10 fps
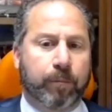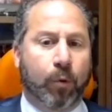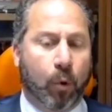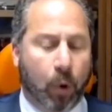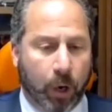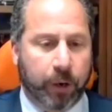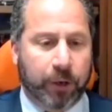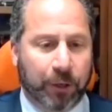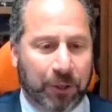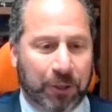bored
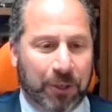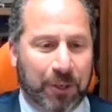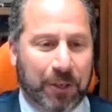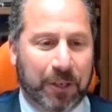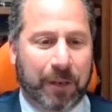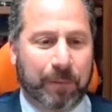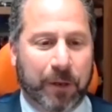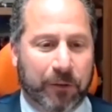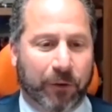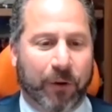
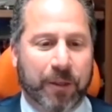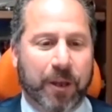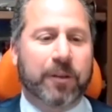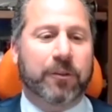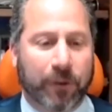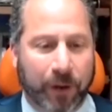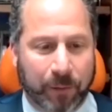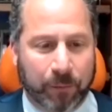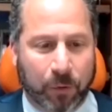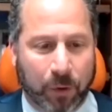means they're on the internet
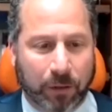more.